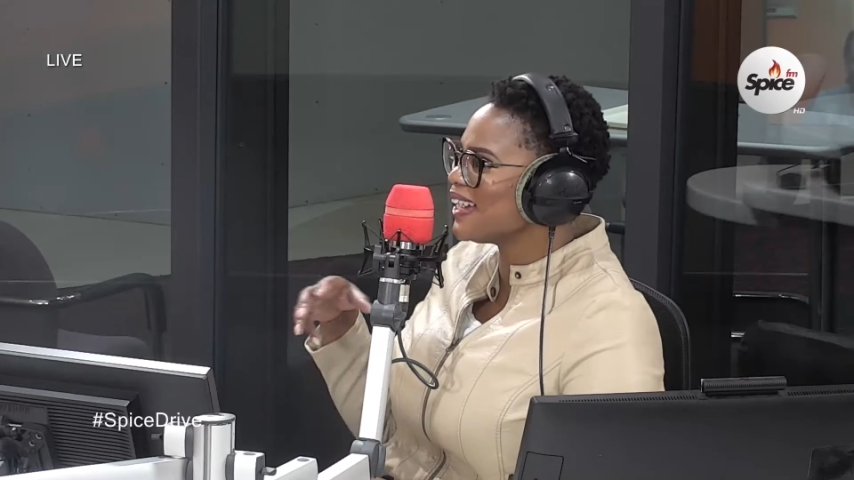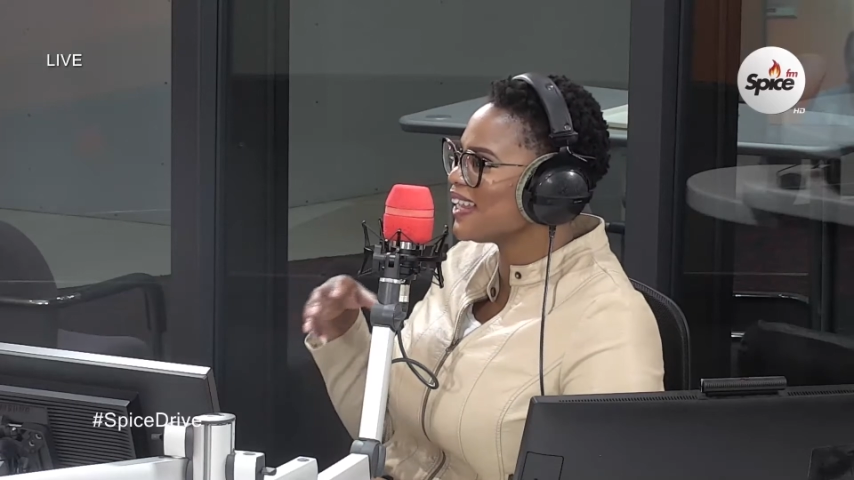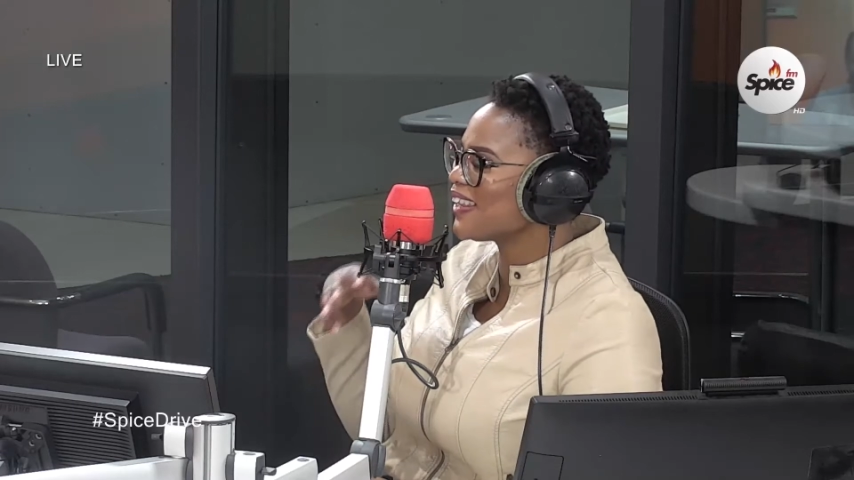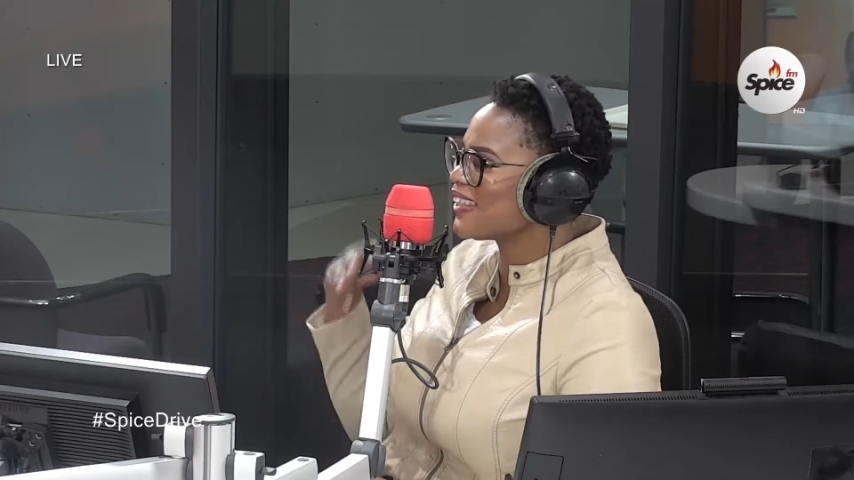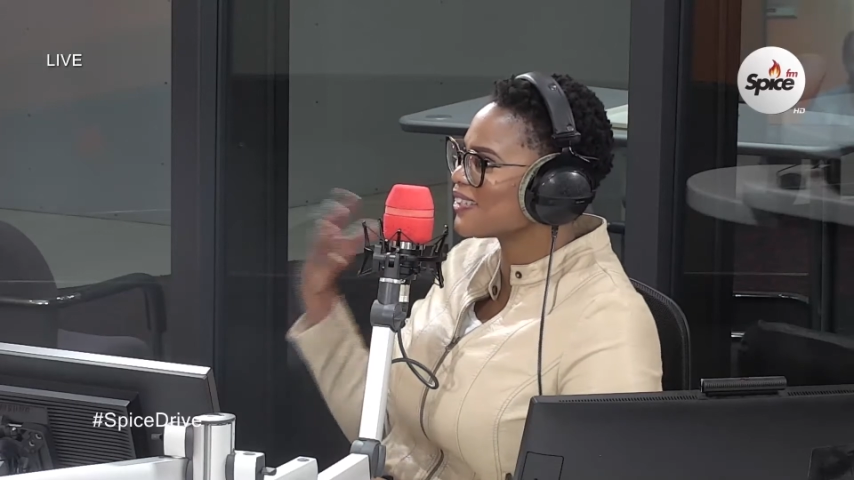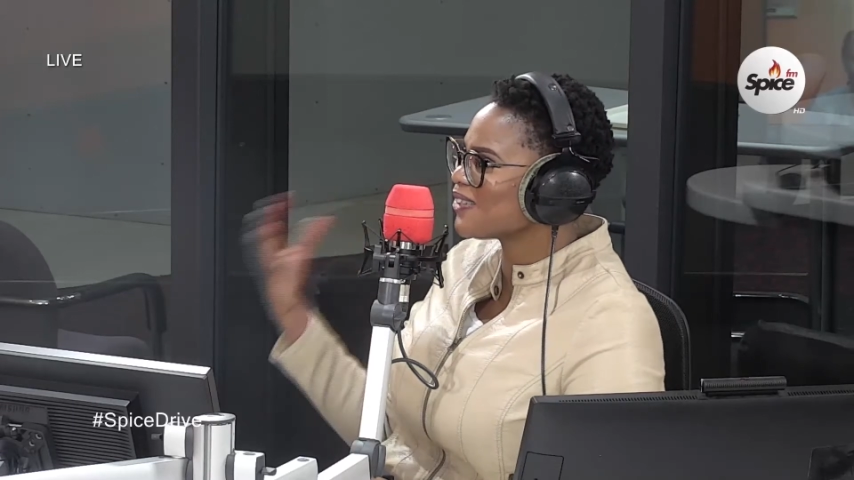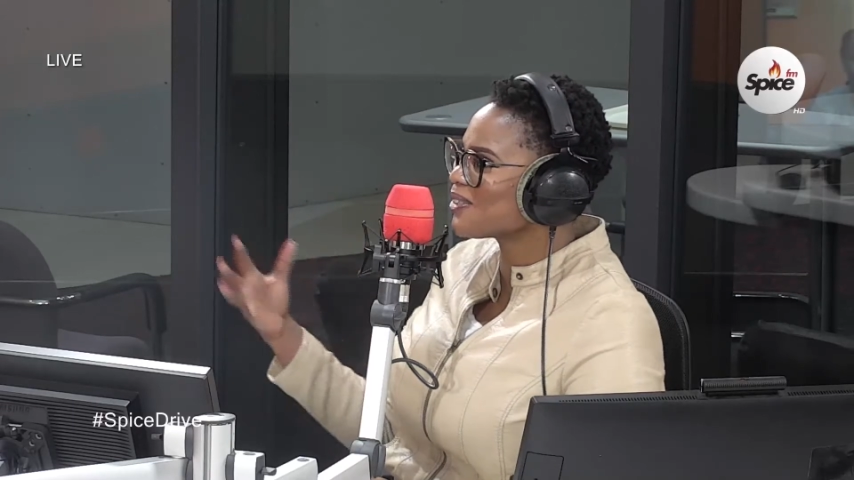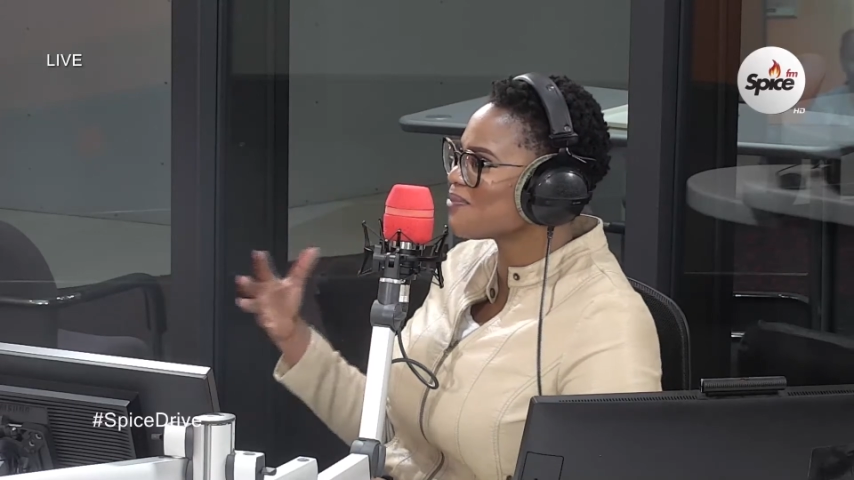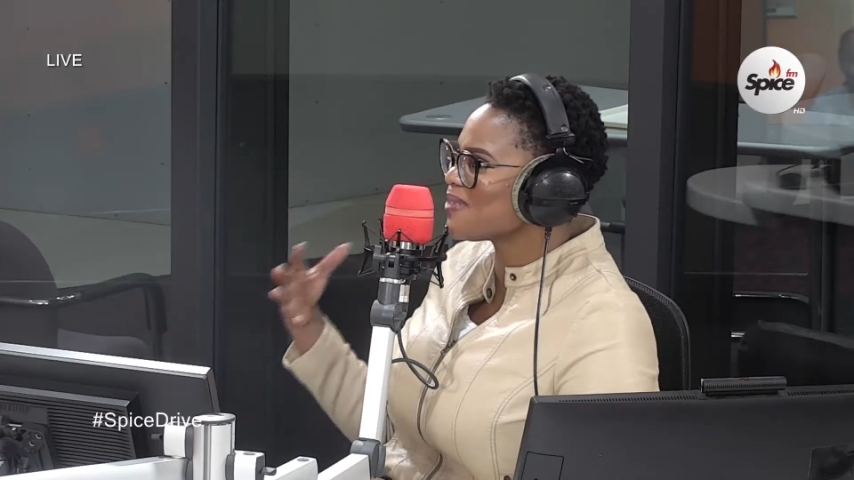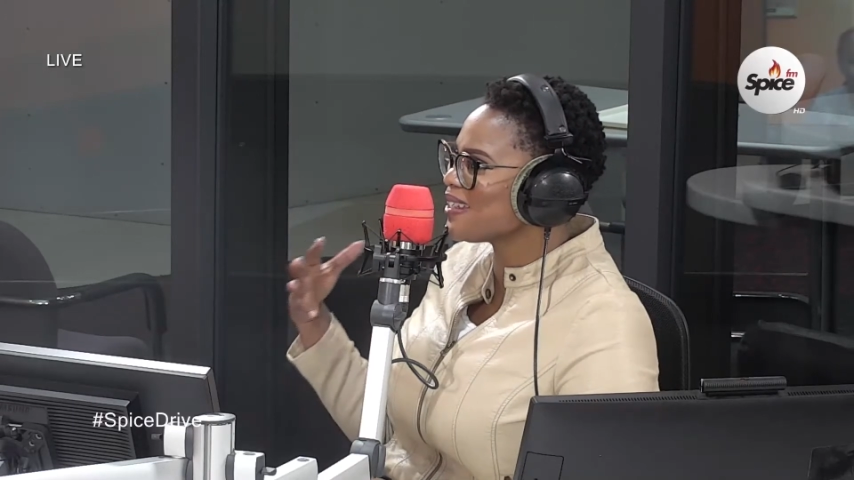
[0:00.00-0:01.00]
There's
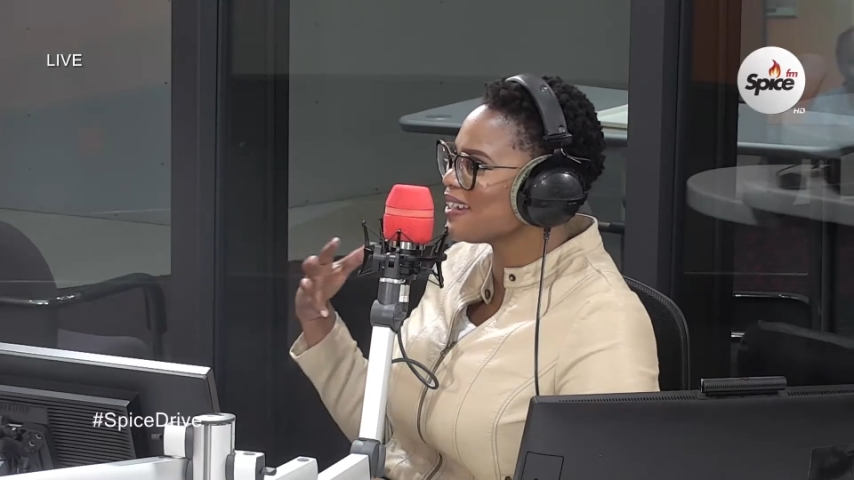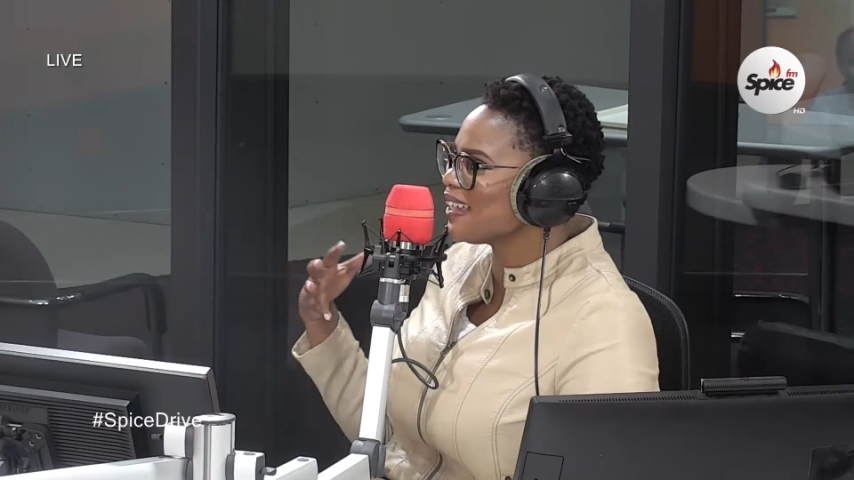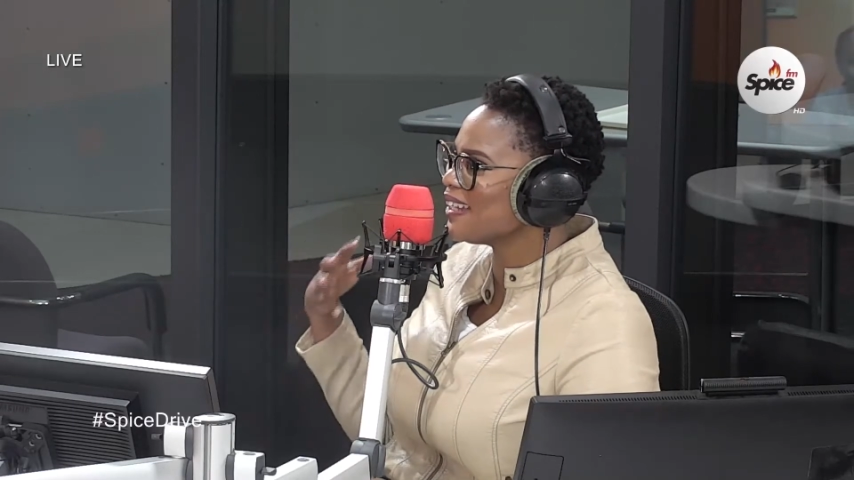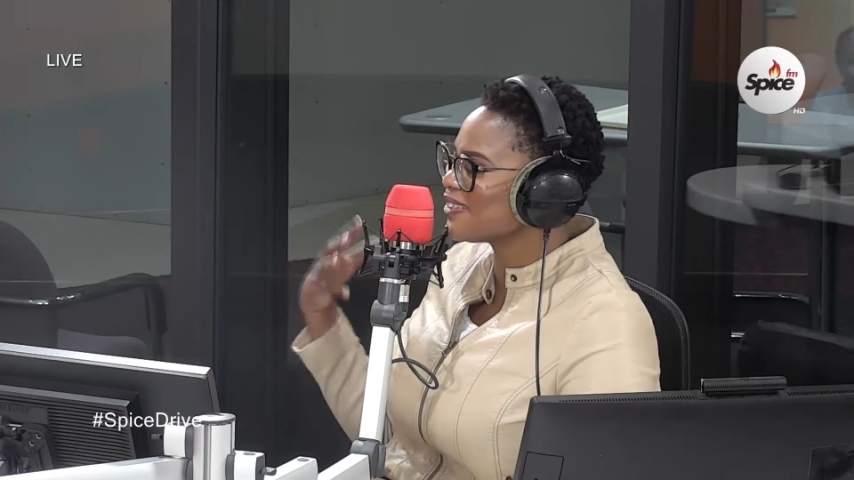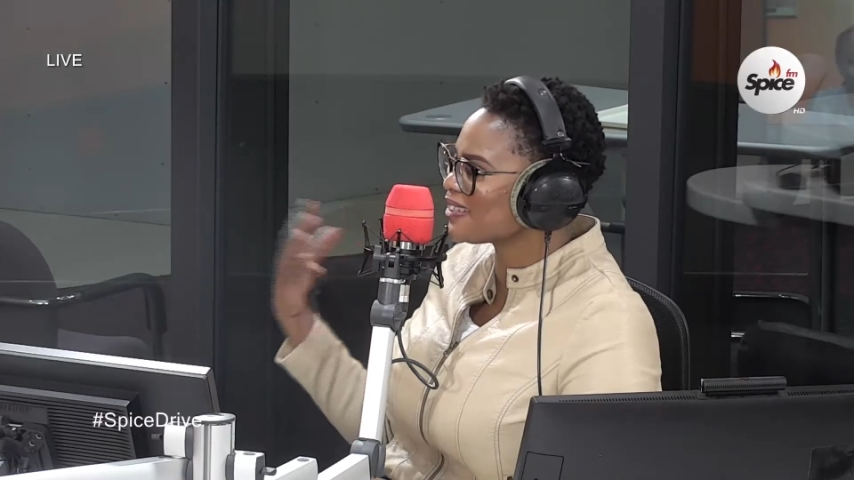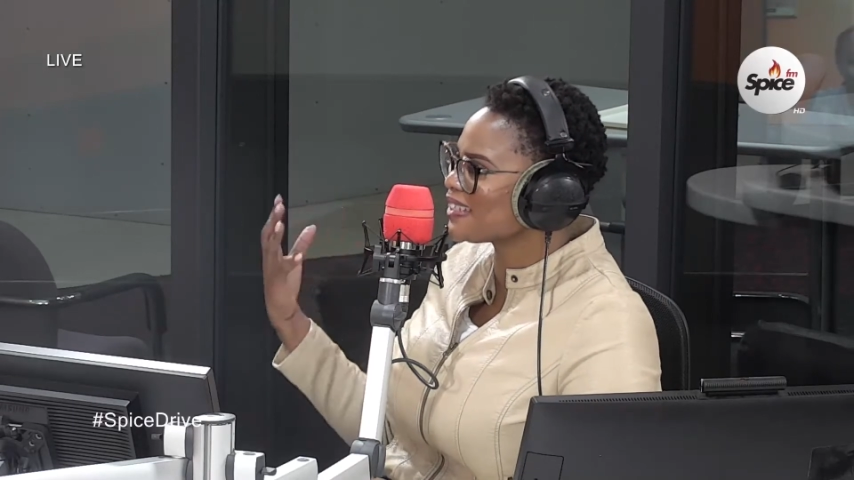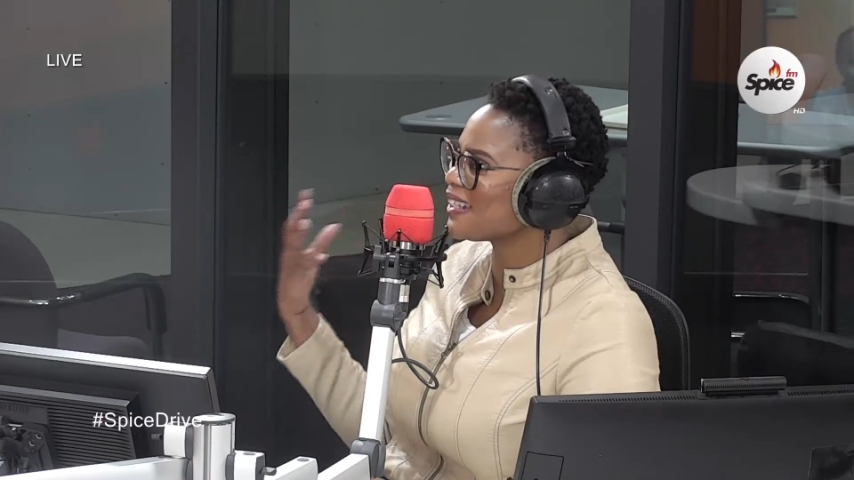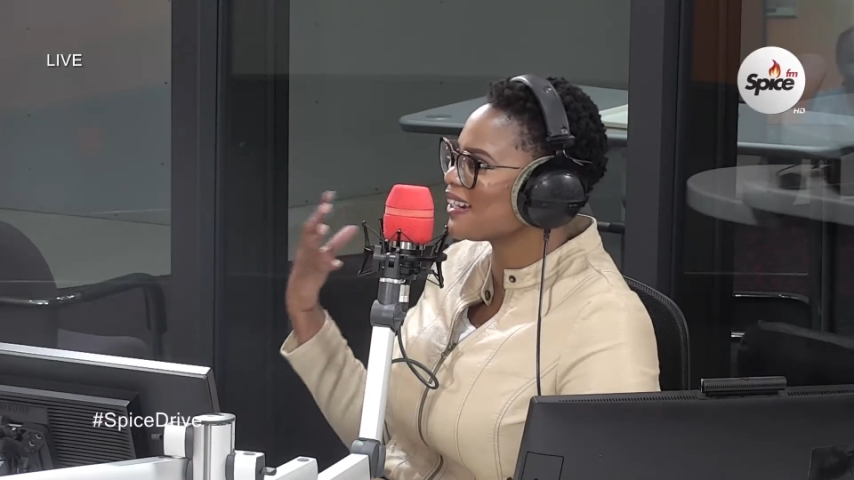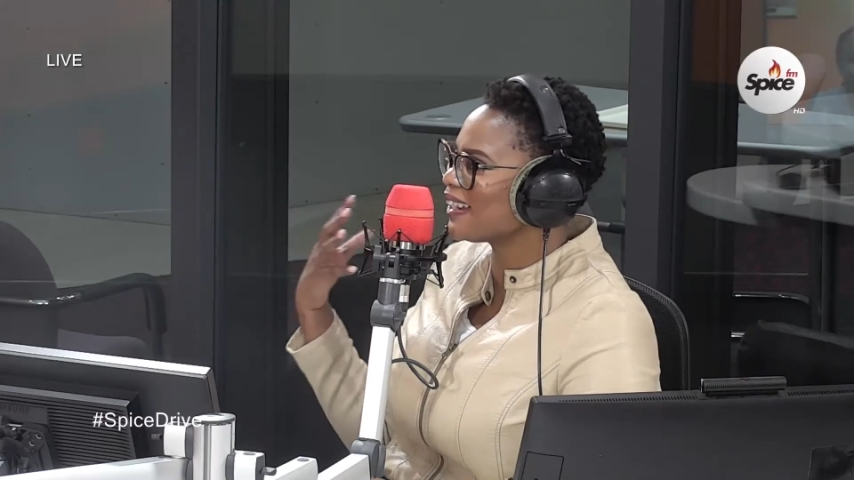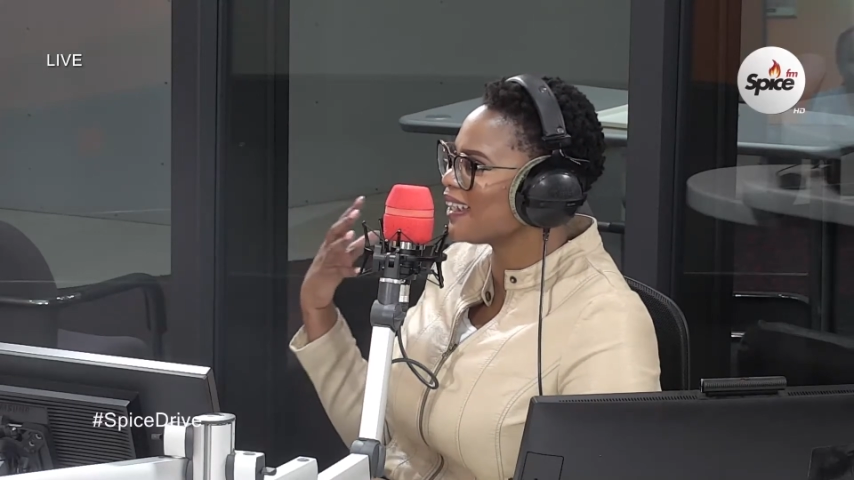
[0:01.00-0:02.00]
also been
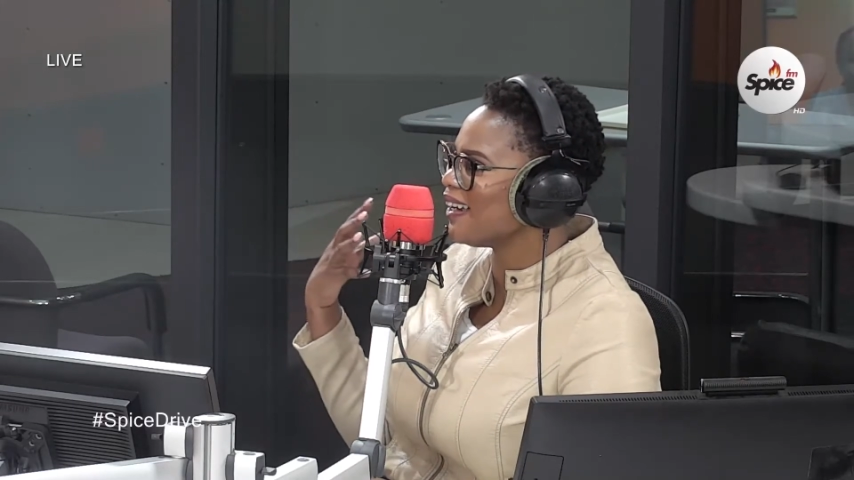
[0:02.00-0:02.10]
interesting